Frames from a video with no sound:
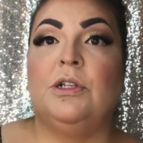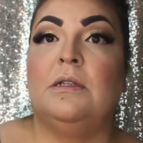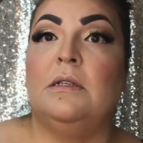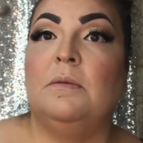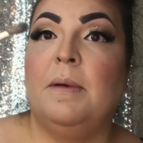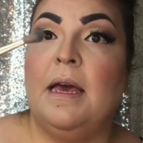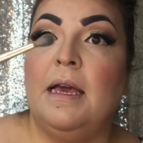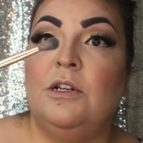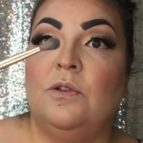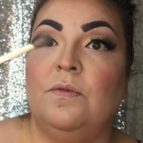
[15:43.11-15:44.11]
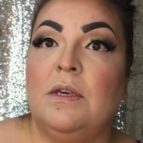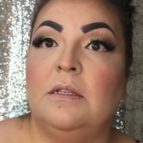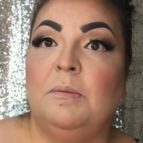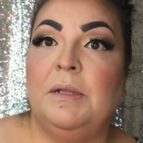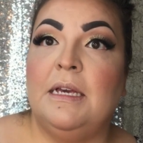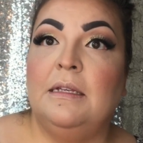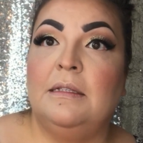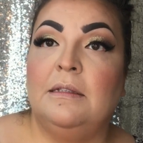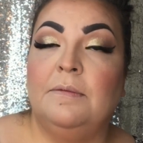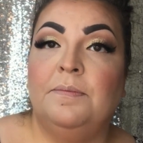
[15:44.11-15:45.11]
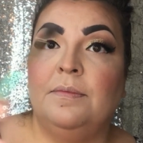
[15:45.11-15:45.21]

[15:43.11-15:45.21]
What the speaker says: This is by Juvia's Place.